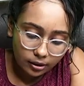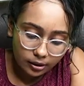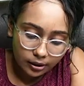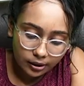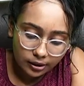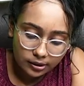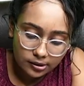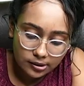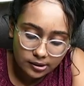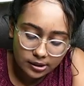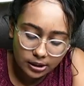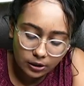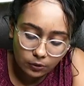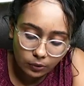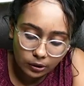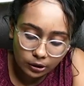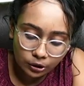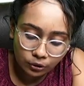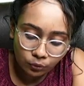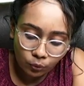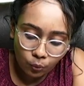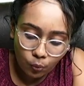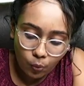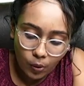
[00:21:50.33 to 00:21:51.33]
is equal
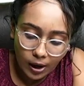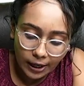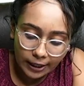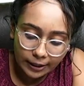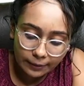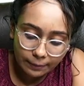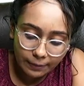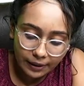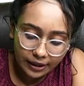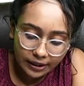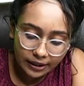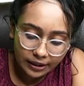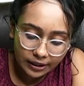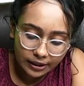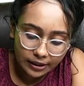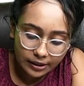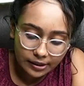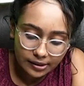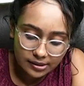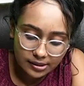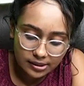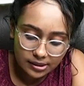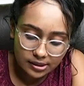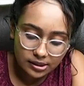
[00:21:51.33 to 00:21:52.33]
to 1 by
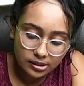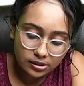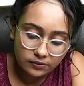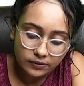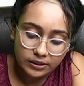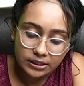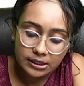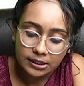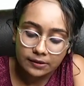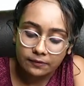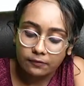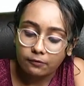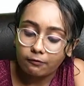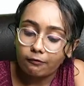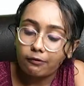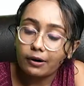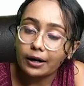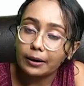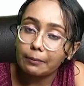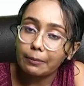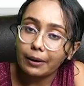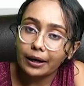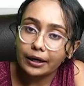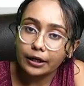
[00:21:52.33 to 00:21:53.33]
resistivity.
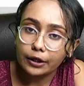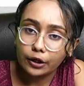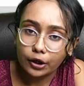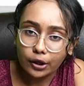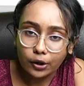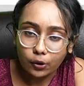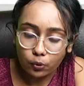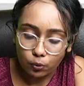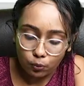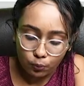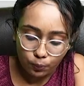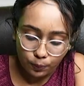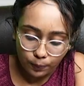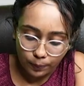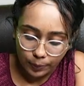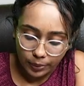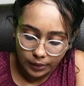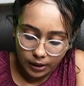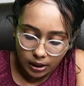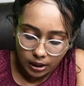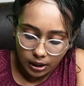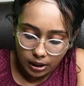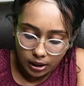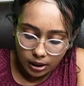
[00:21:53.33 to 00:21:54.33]
1 by rho.
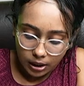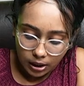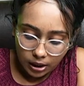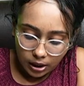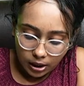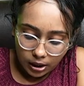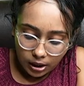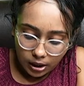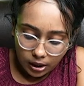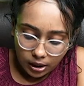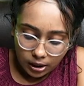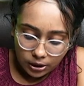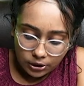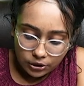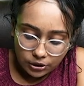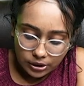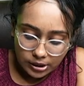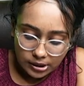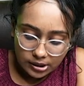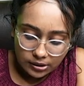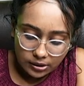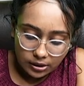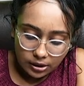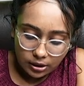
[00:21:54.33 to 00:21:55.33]

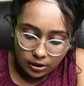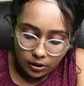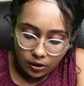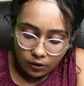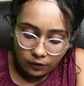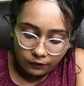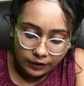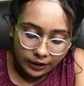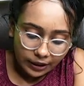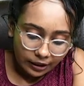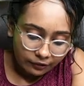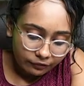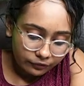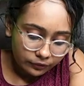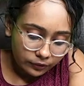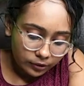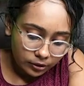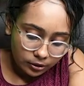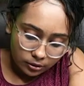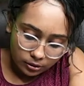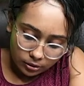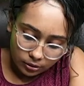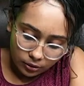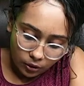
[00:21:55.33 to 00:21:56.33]
Just we have
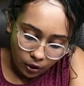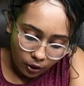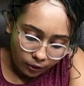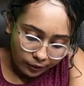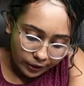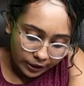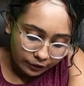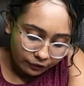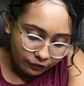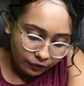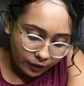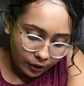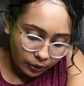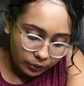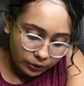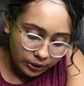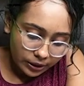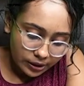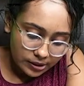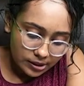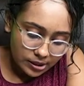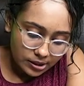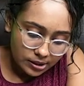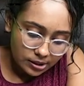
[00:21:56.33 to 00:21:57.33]
already found the
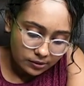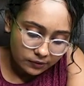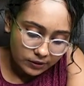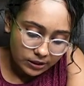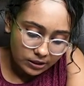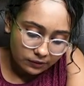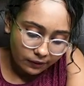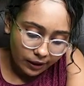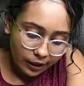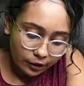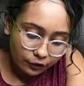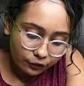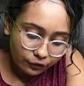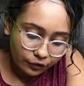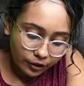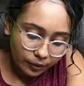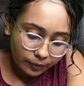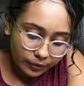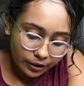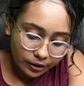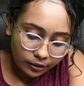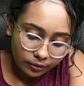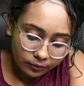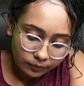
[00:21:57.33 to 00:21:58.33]
resistivity value from
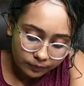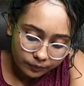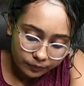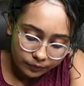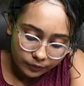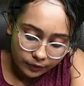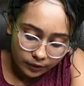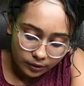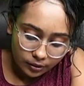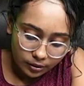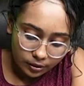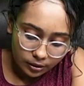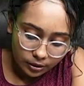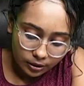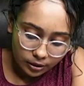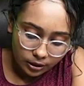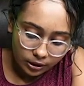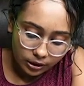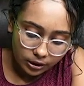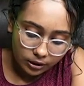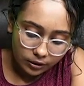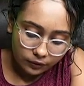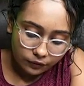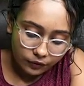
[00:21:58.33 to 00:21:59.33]
here.
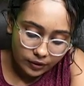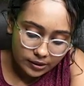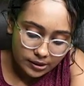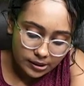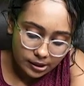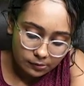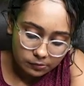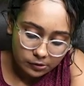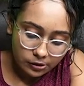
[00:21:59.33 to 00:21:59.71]
The first sub